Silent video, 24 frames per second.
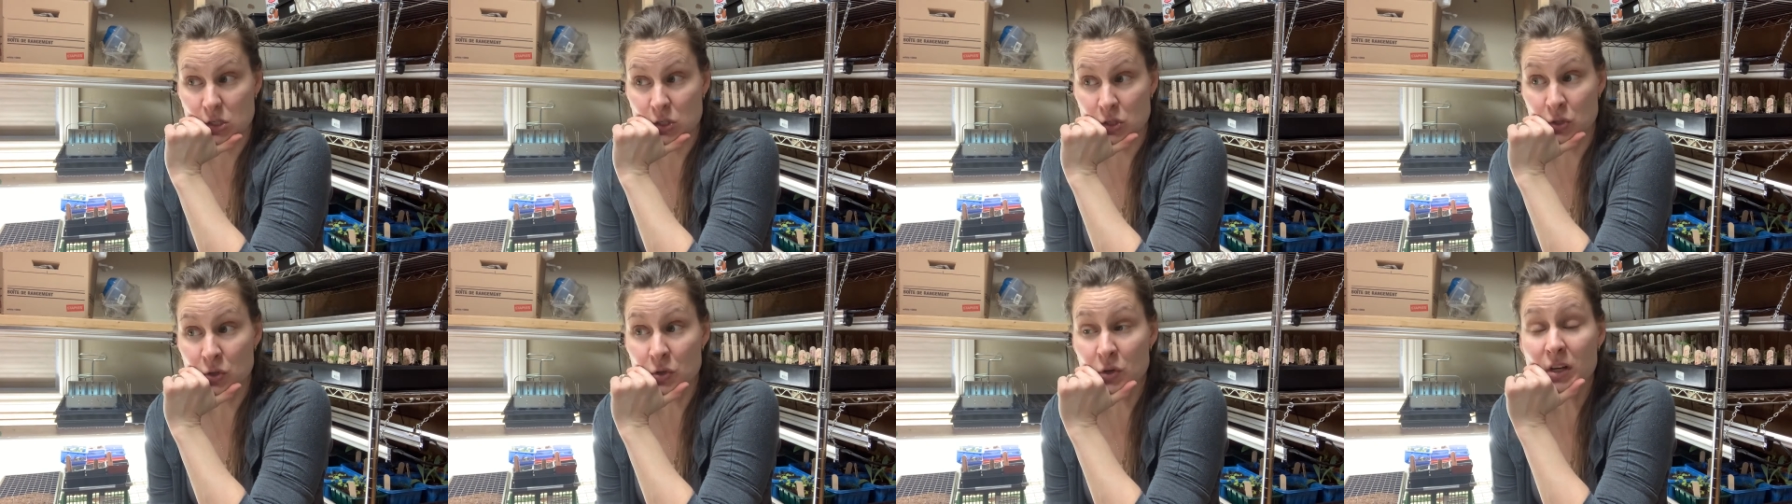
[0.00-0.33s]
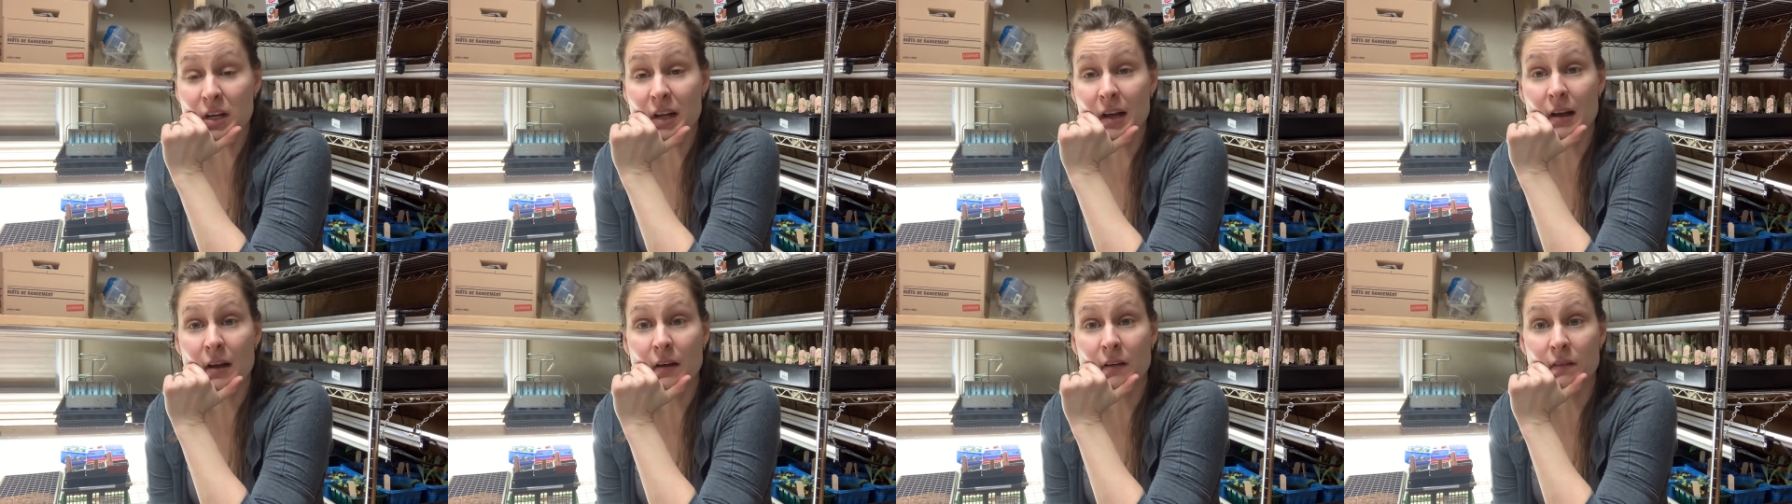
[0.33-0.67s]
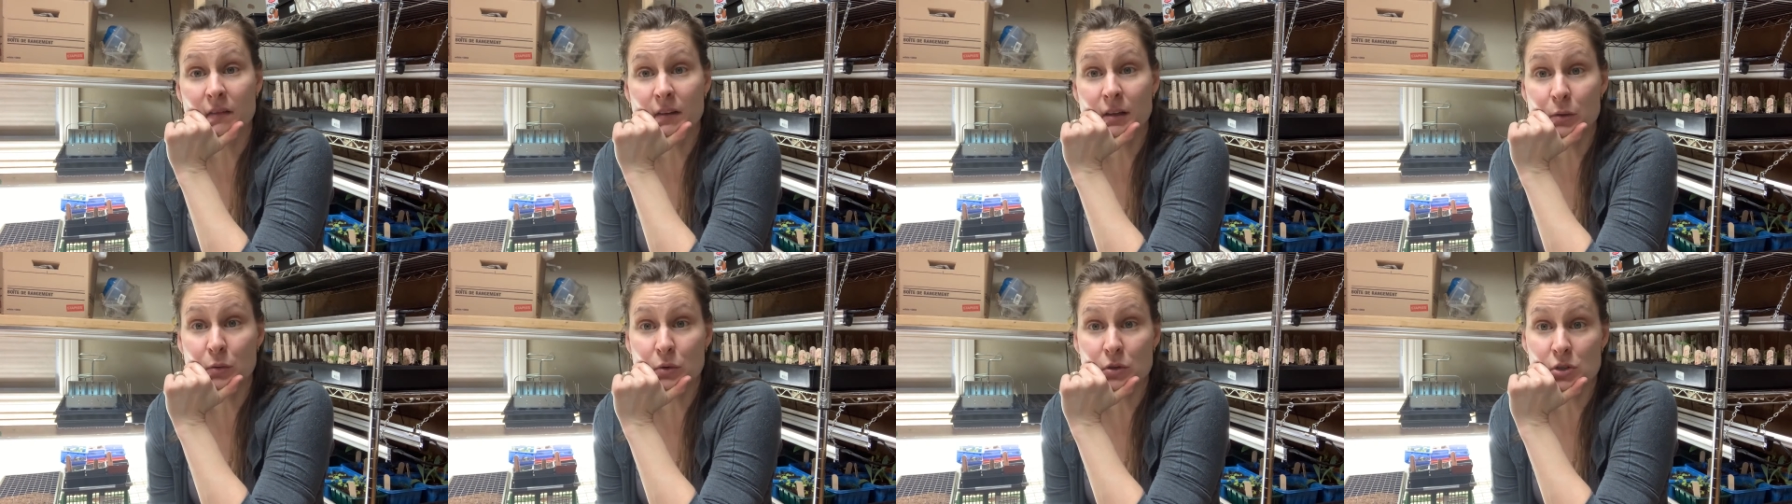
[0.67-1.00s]
You're gonna have
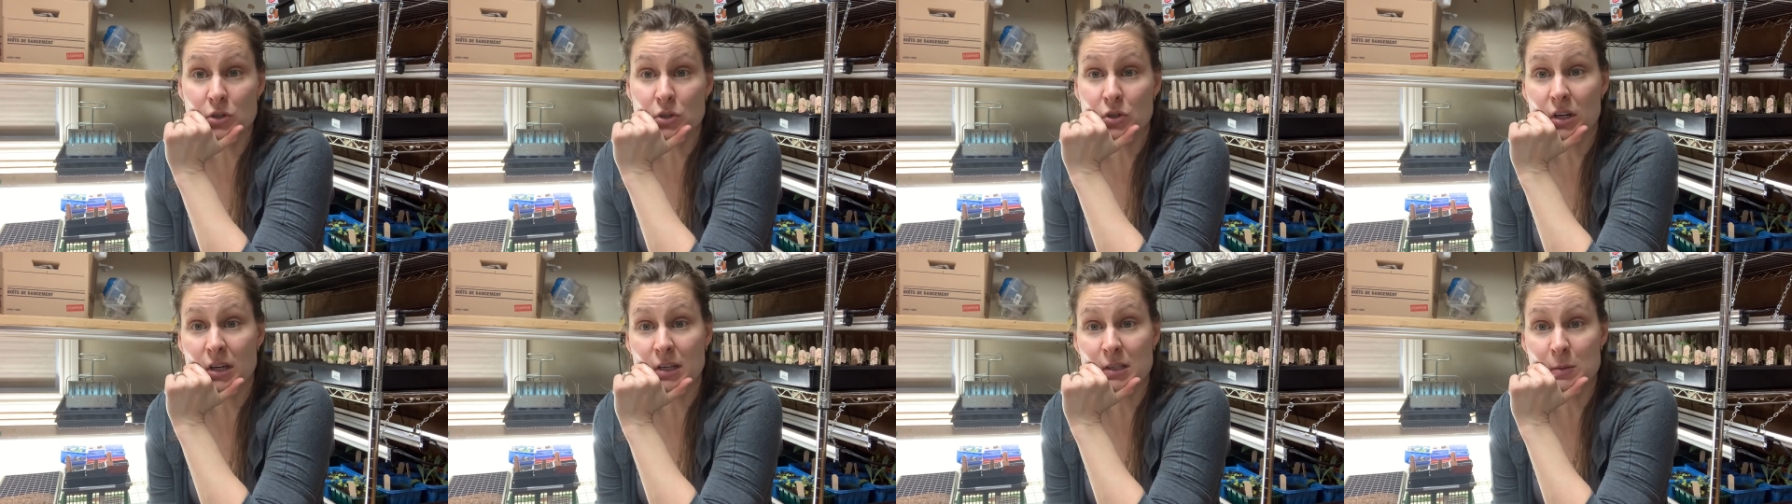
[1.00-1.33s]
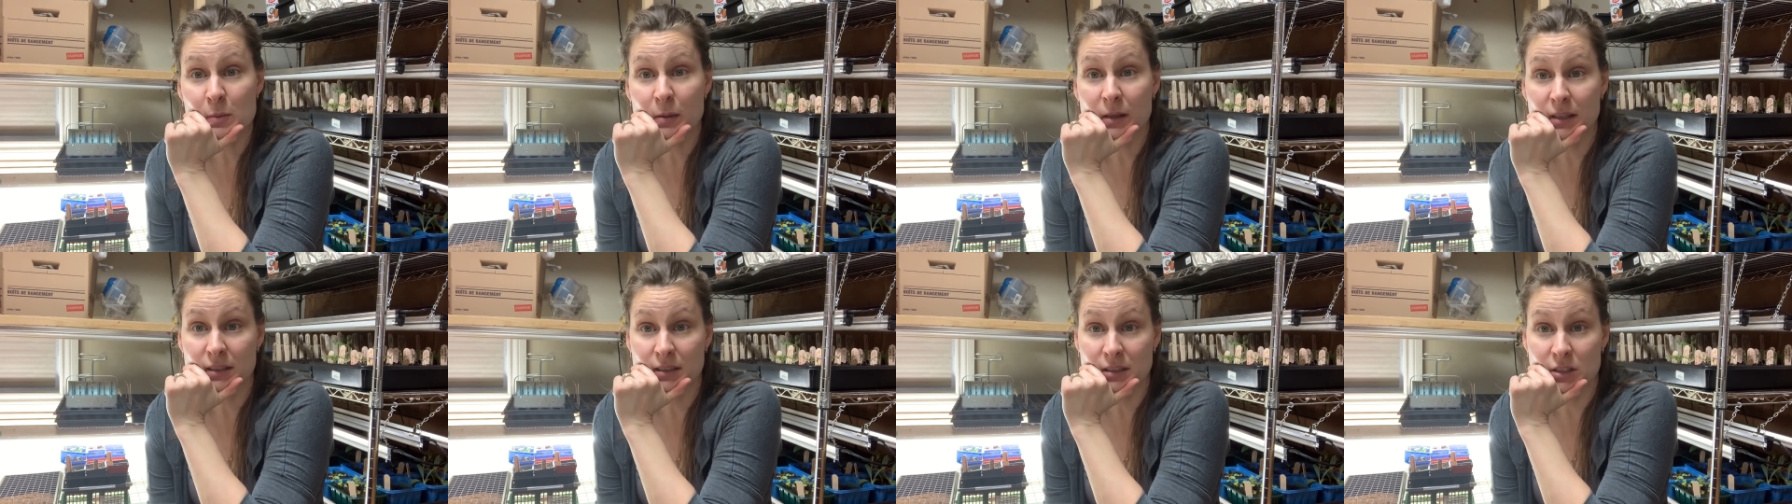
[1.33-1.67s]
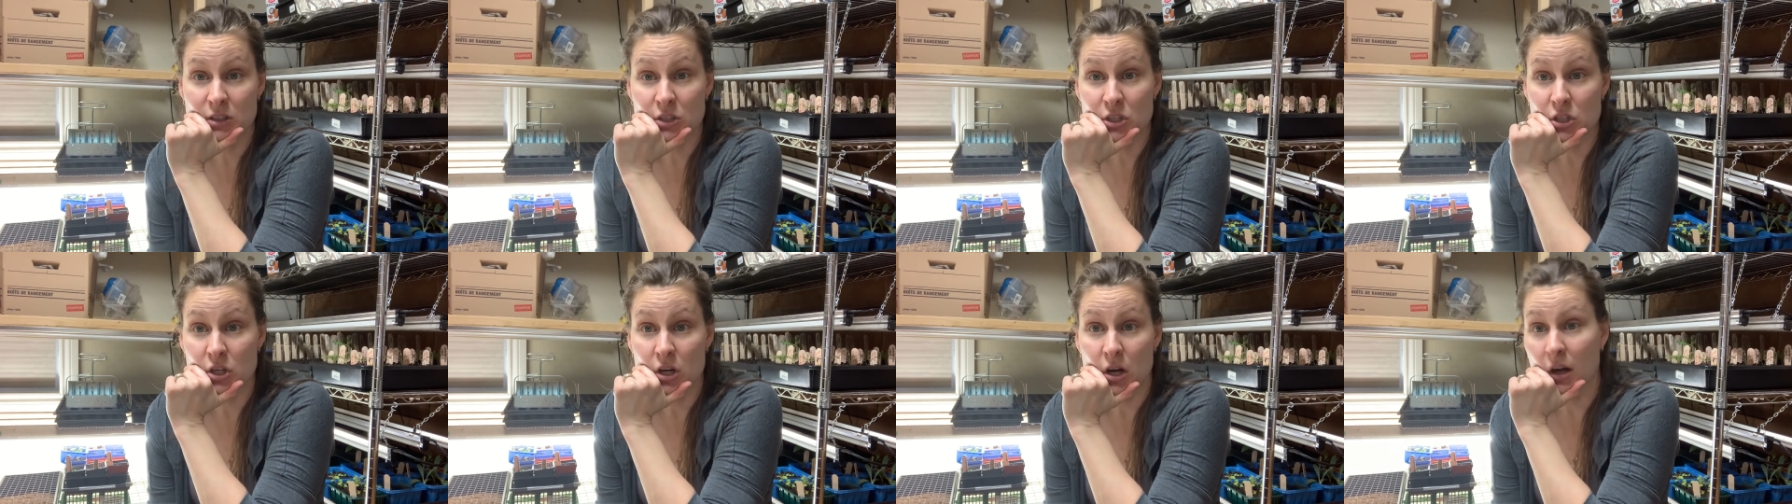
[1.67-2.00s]
the worst
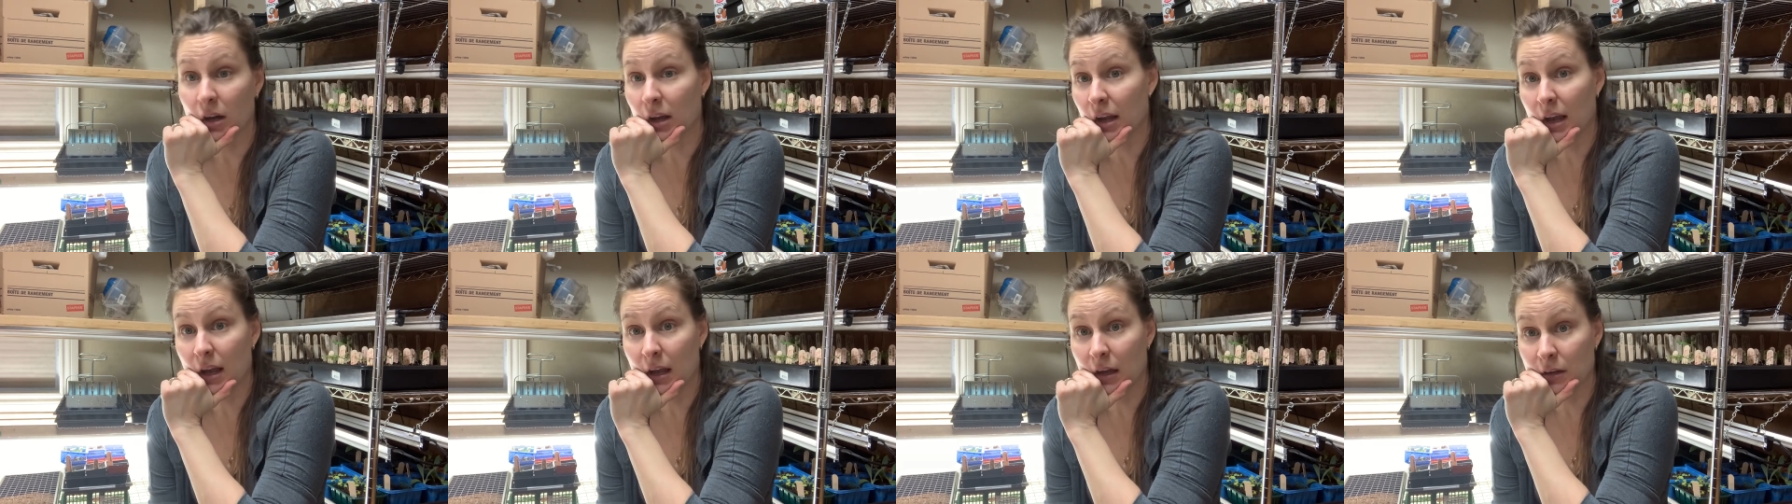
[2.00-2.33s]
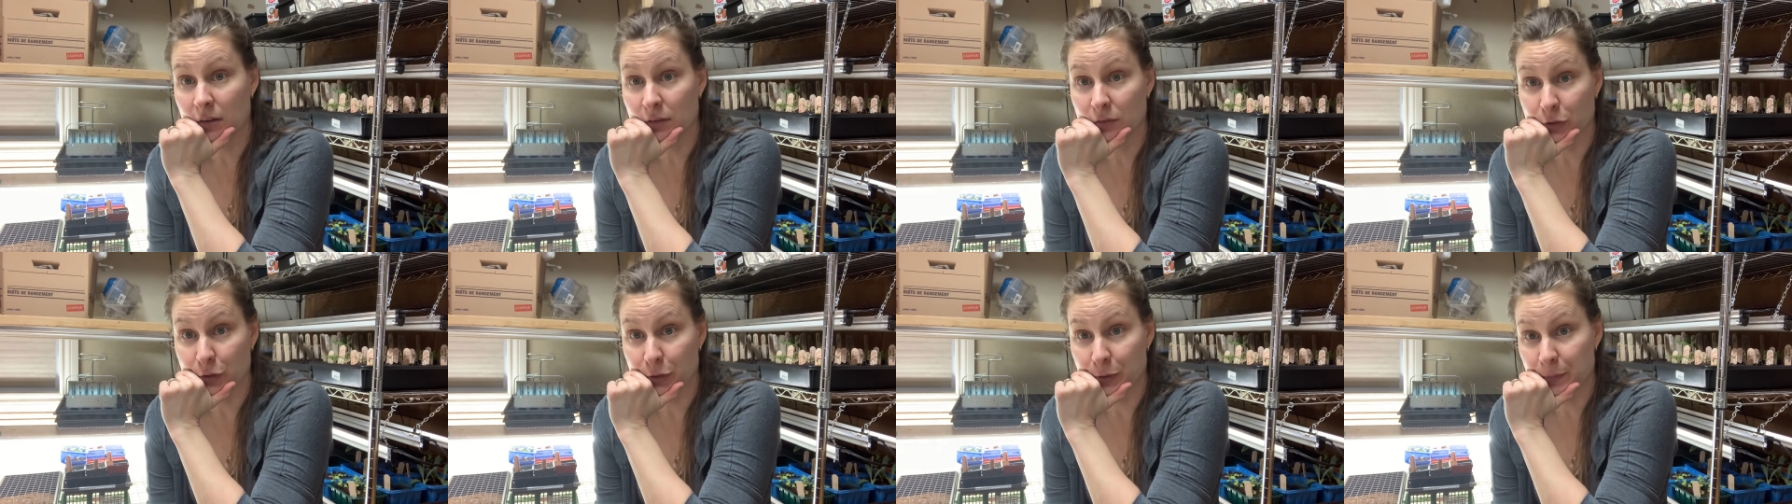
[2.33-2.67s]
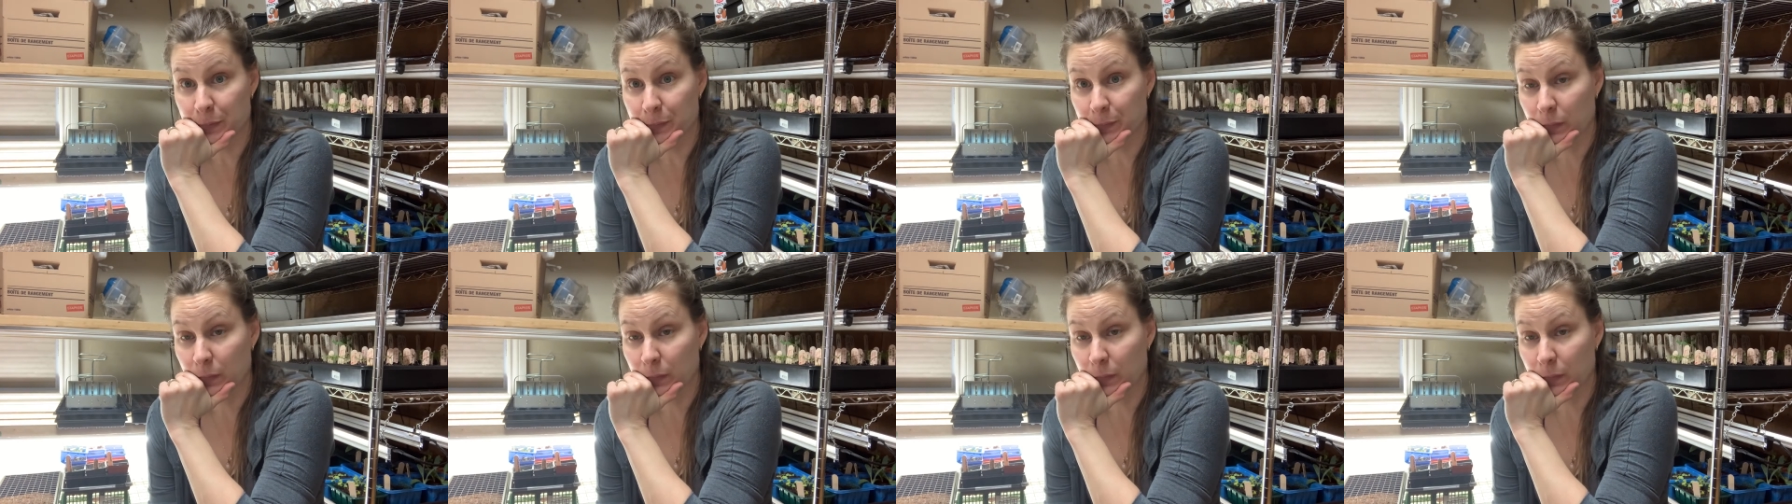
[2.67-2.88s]
transplanting shock ever.